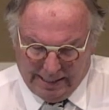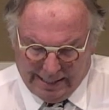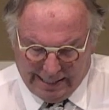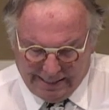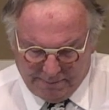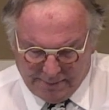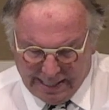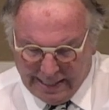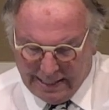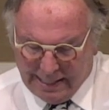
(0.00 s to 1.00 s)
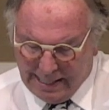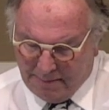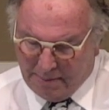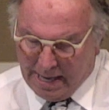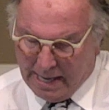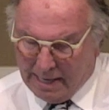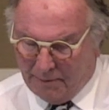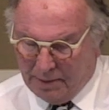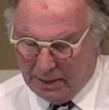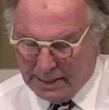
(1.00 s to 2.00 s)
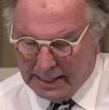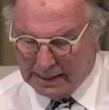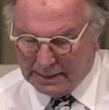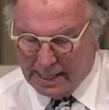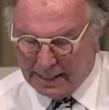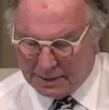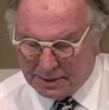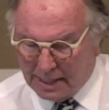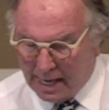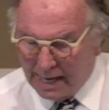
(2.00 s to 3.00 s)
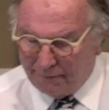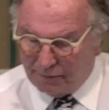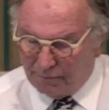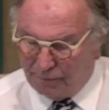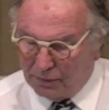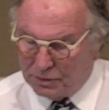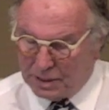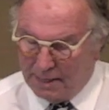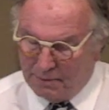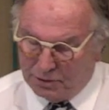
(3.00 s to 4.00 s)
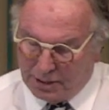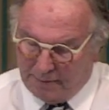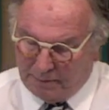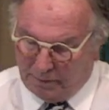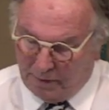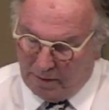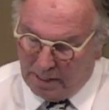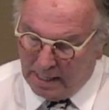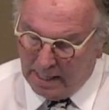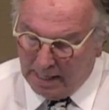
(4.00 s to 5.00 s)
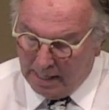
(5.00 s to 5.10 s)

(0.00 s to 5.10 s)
amen and amen. I want to take a text tonight from 1 Samuel chapter 30